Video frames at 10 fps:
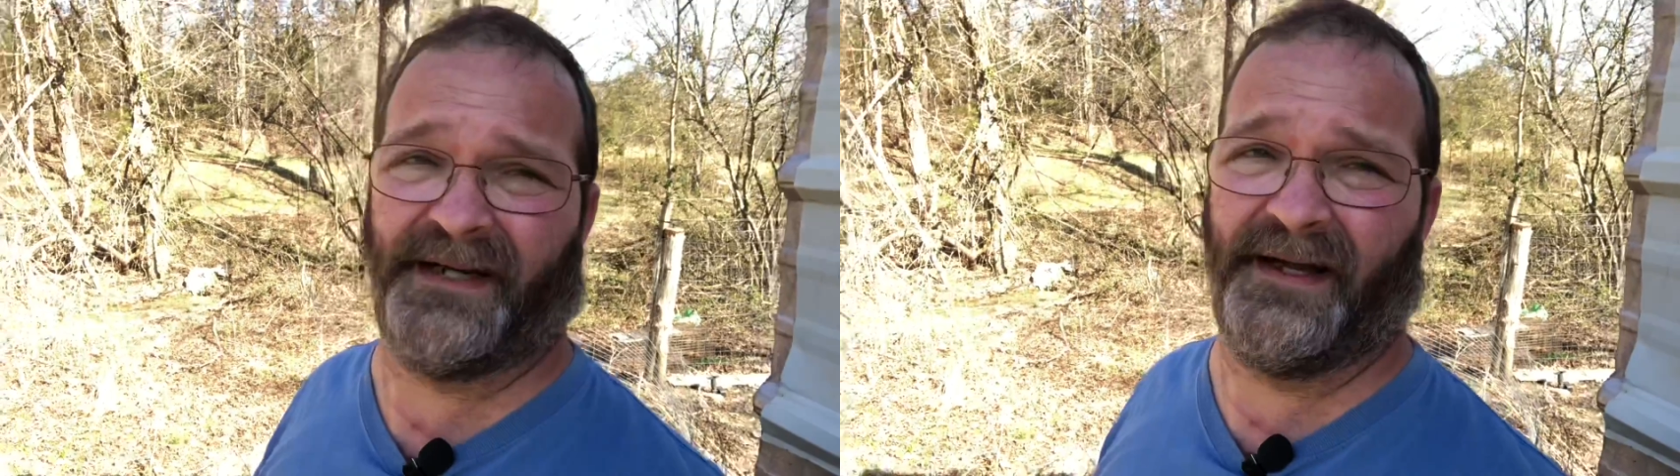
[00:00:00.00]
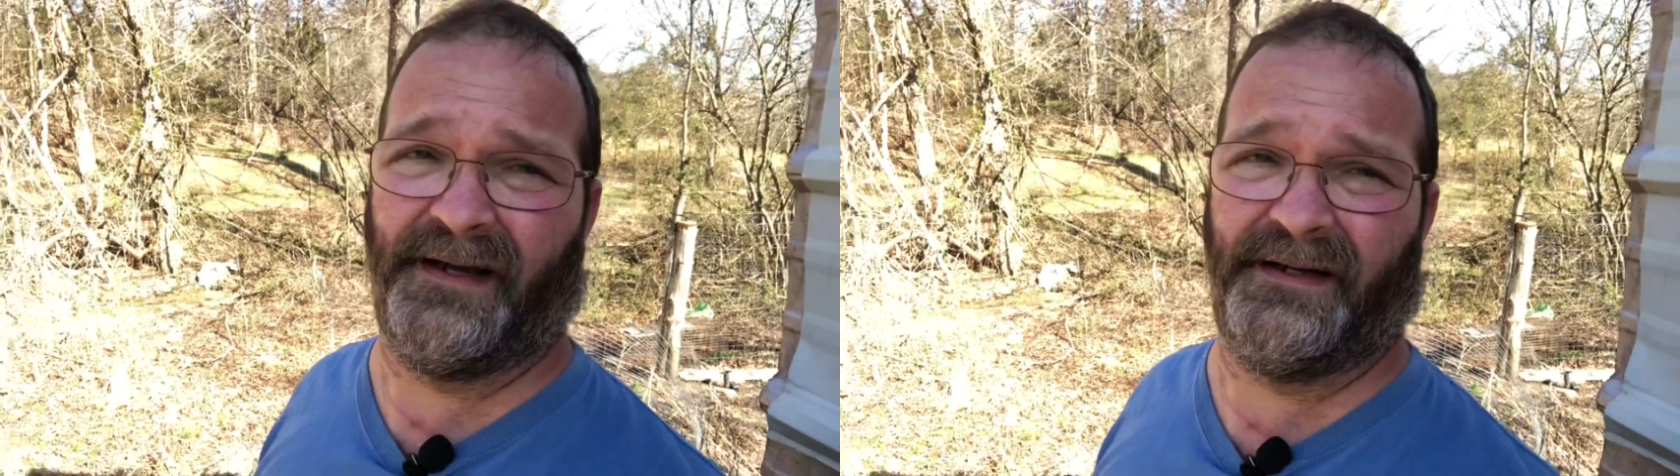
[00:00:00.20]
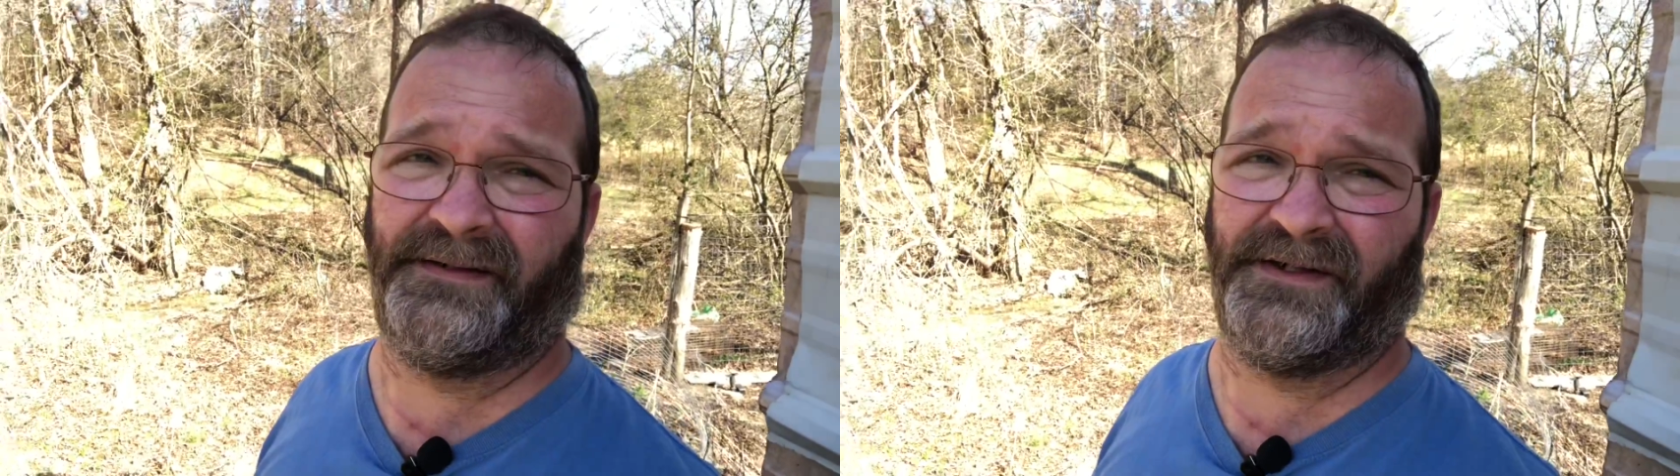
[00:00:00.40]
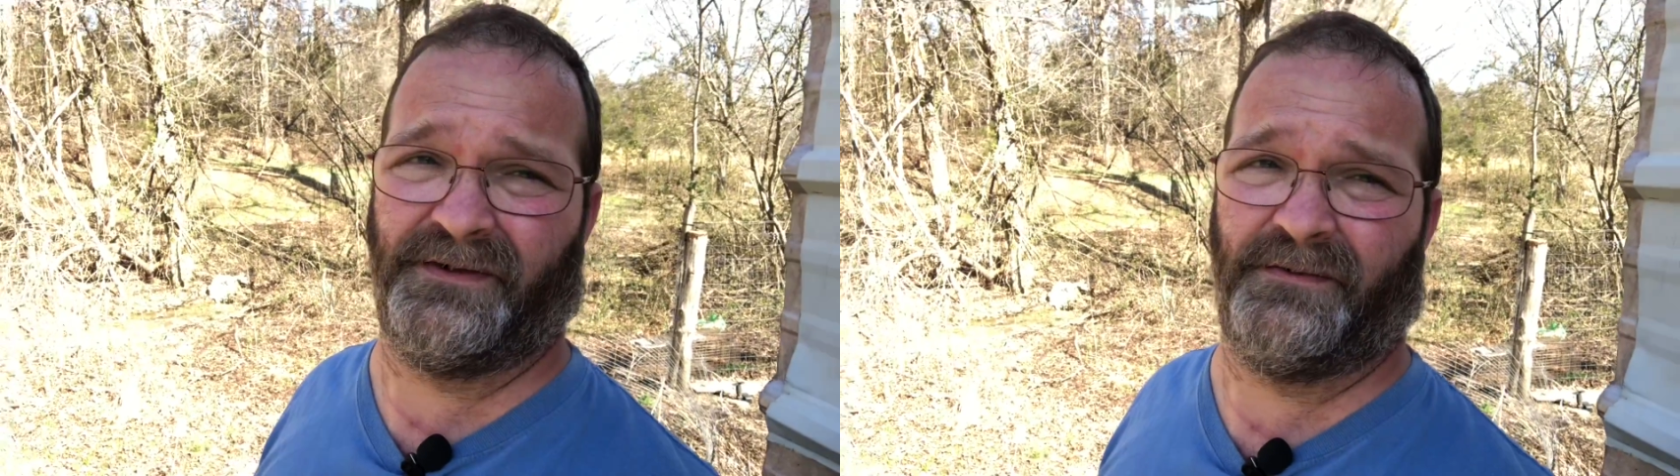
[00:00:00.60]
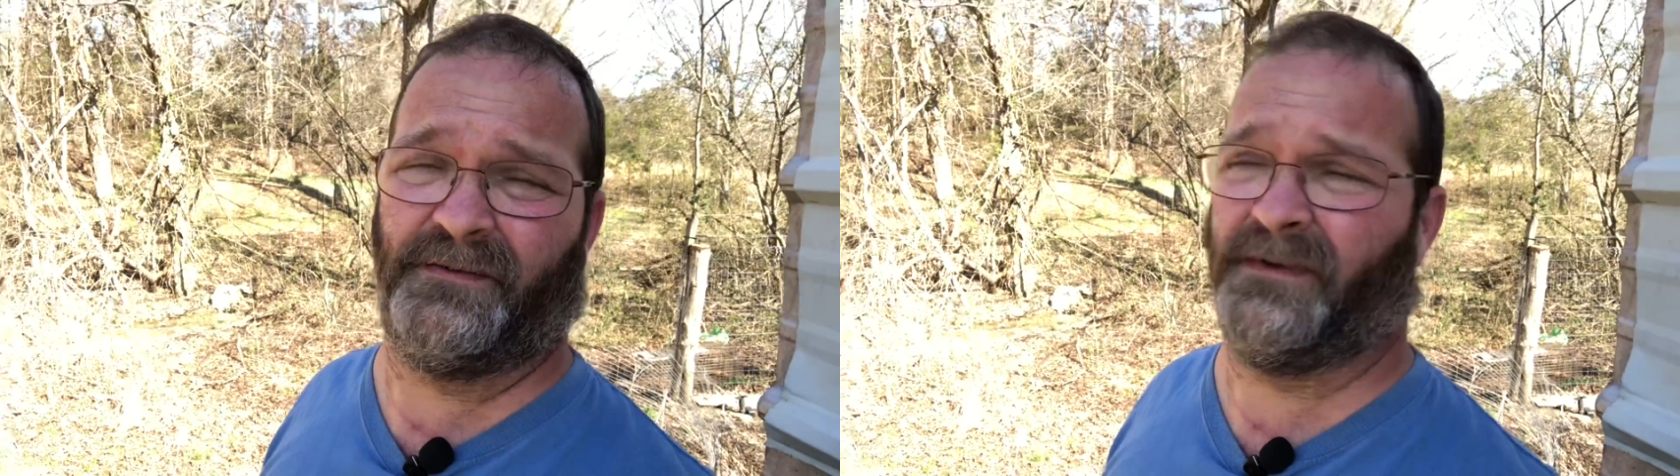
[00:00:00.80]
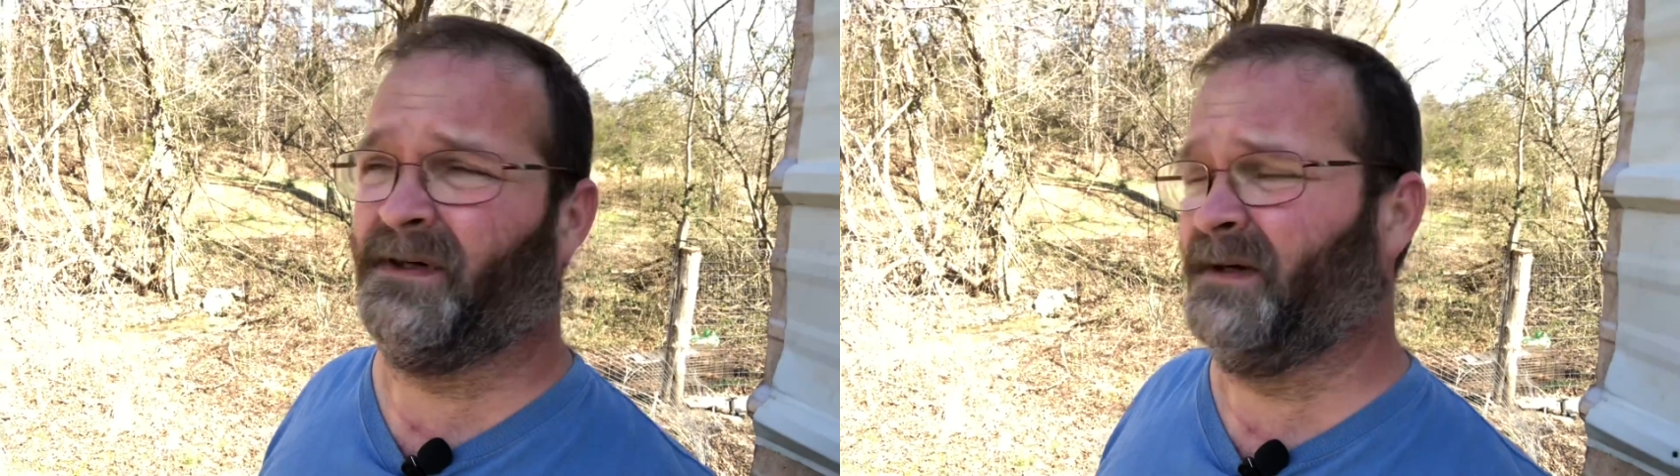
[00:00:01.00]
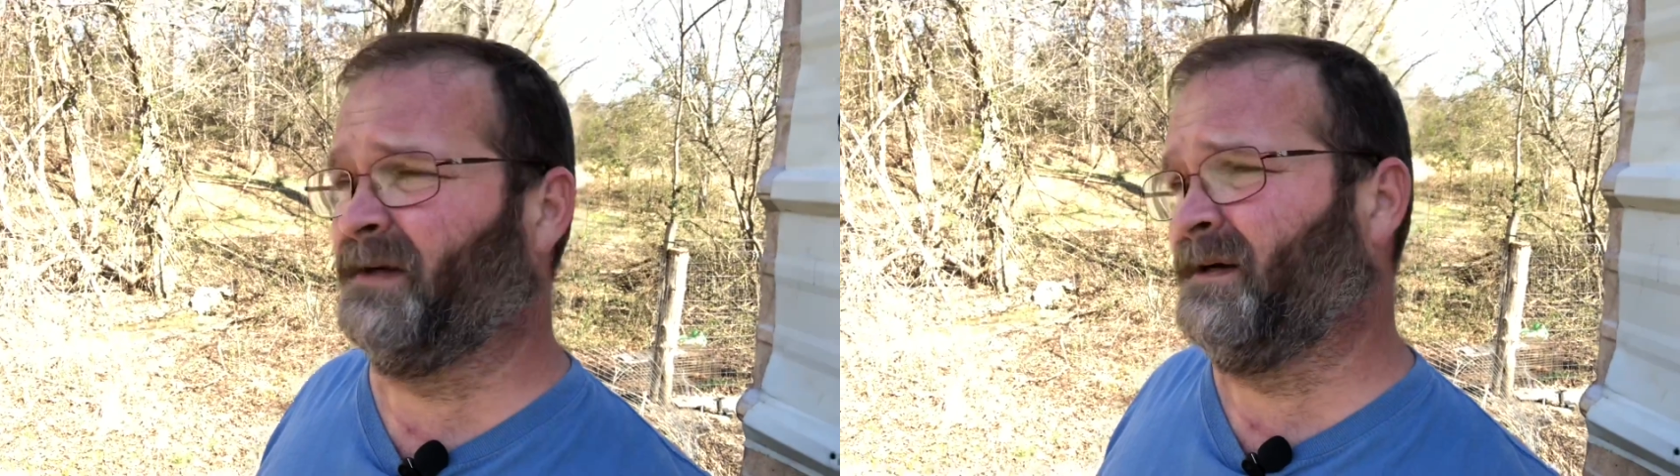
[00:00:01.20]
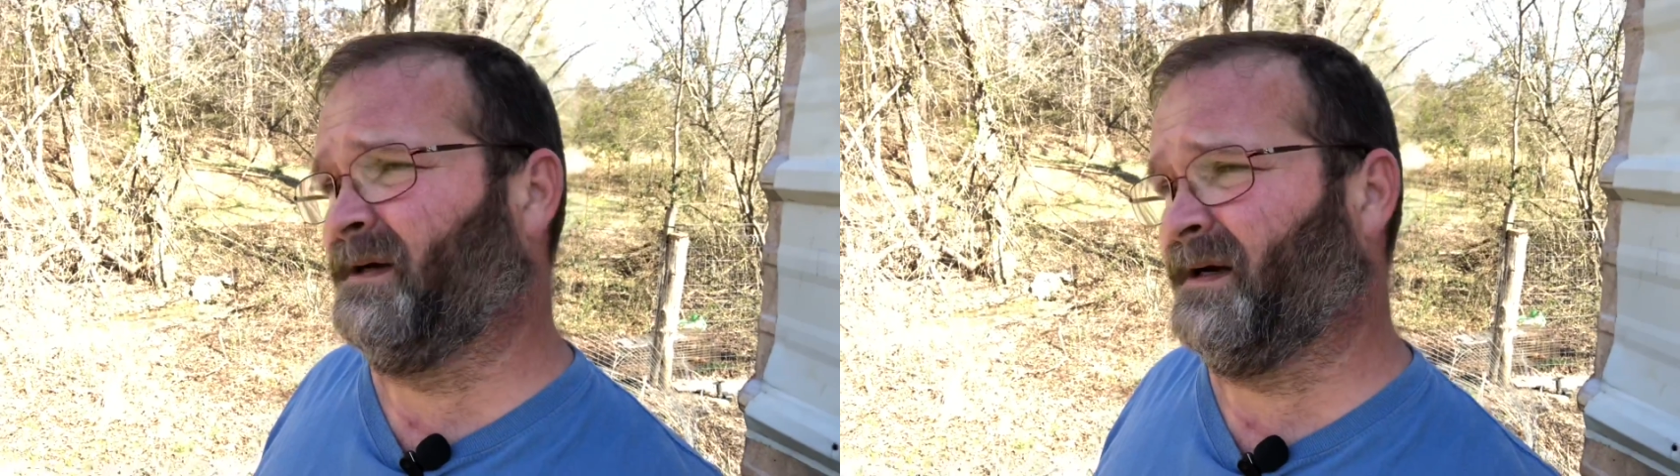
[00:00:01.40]
a day, two,
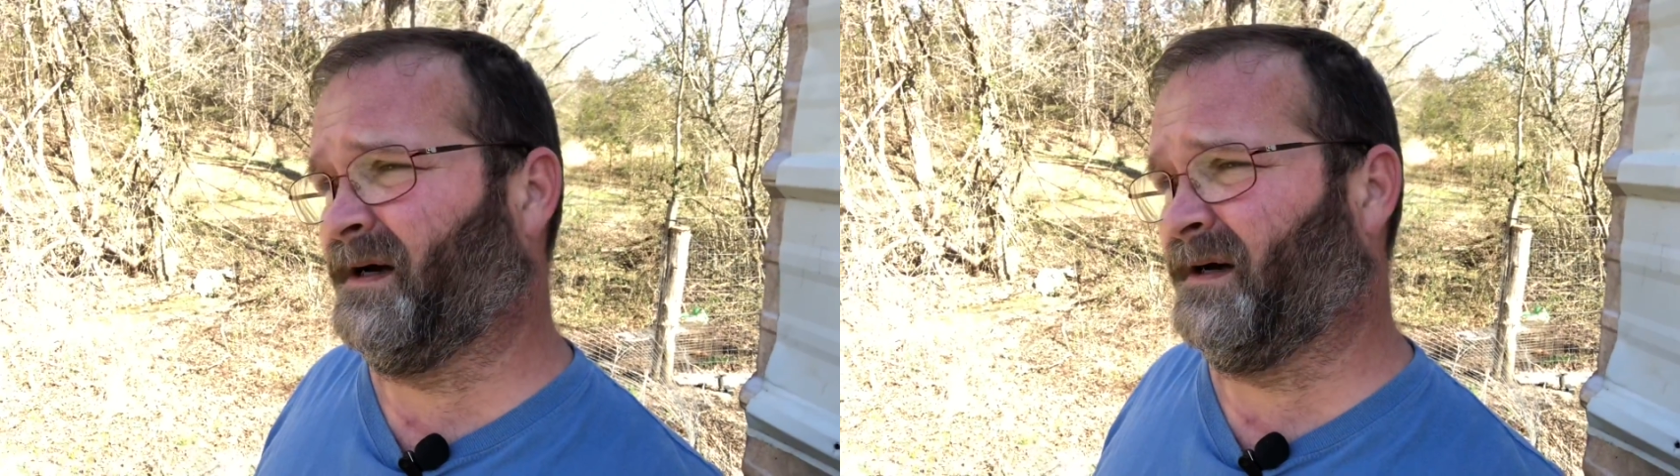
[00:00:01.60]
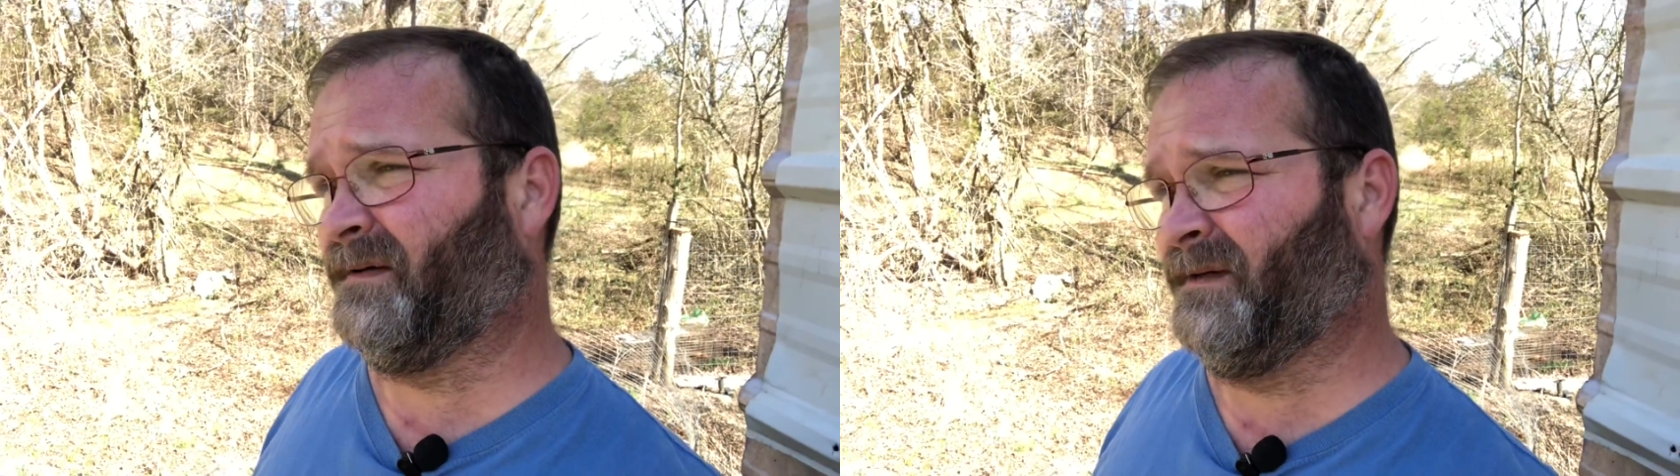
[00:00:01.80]
uh,